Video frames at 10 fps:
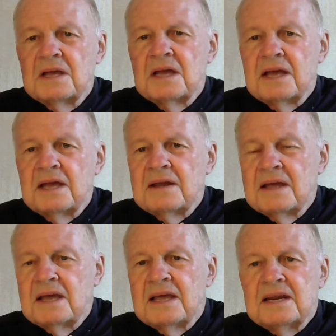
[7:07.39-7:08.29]
And
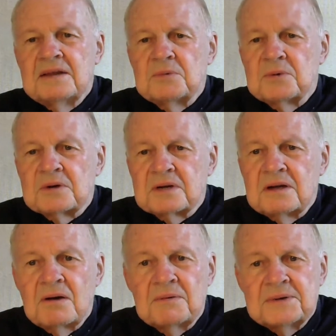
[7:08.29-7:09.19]
we're going to
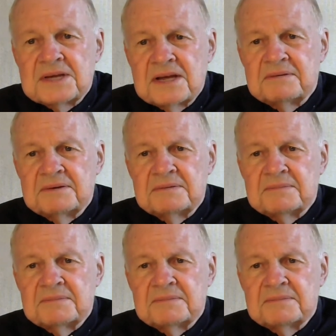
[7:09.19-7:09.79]
always have it.